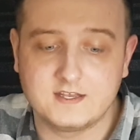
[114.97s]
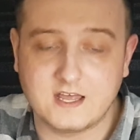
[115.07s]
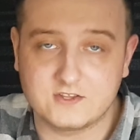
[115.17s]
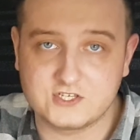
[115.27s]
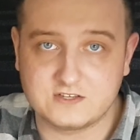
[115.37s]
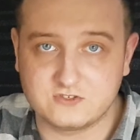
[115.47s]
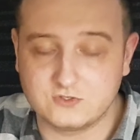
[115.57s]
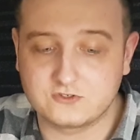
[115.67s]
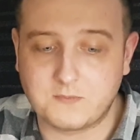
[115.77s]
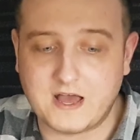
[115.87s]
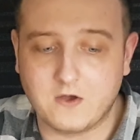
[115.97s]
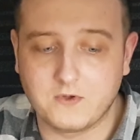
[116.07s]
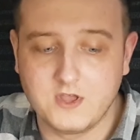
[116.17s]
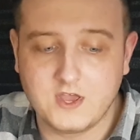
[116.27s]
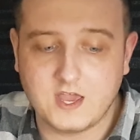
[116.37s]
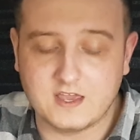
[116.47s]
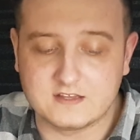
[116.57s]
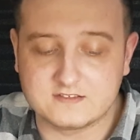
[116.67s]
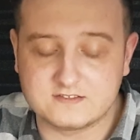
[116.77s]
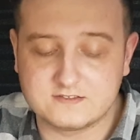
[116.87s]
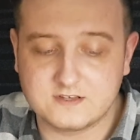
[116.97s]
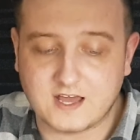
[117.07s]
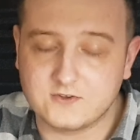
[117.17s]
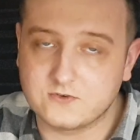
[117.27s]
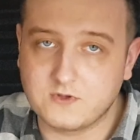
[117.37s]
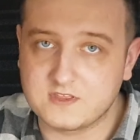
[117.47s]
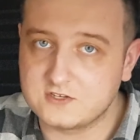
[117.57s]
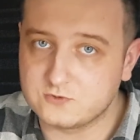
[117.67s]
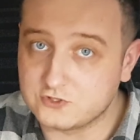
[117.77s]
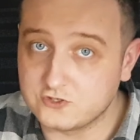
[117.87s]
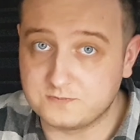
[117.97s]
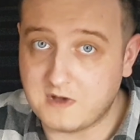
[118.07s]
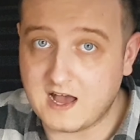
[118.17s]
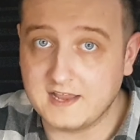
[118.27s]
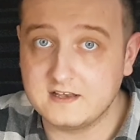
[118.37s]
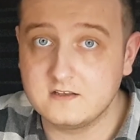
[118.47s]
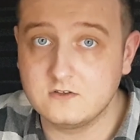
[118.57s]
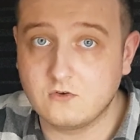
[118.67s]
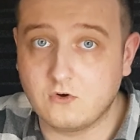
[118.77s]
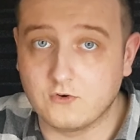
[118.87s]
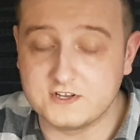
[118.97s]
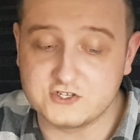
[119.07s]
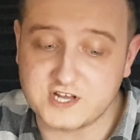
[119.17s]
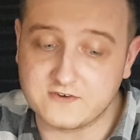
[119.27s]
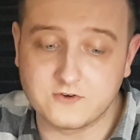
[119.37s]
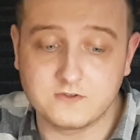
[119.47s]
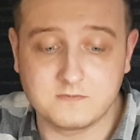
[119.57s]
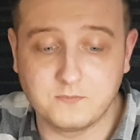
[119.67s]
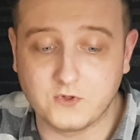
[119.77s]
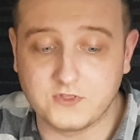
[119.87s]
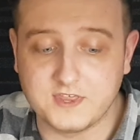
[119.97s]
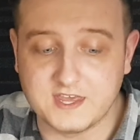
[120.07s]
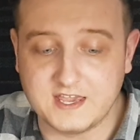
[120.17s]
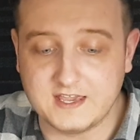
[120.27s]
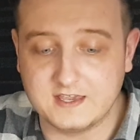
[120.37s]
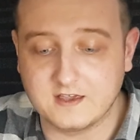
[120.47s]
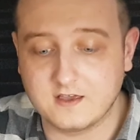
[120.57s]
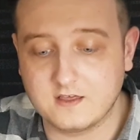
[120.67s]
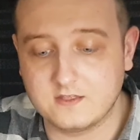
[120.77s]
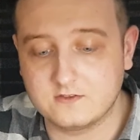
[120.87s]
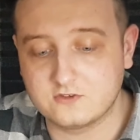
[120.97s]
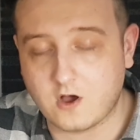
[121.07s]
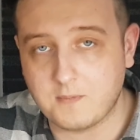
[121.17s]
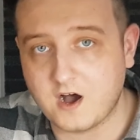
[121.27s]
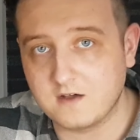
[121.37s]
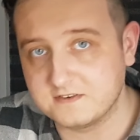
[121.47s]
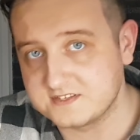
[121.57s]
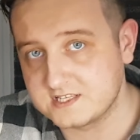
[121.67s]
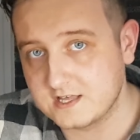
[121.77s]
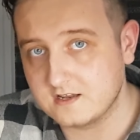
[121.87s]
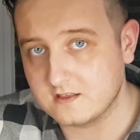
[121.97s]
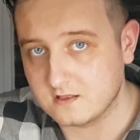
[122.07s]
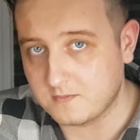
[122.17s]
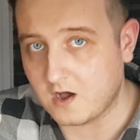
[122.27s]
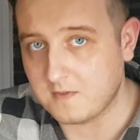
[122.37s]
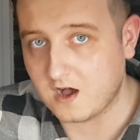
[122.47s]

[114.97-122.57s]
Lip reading: Now the Gen 2's come out, I don't know whether this was just mine or in general, but the top half is thinner than the bottom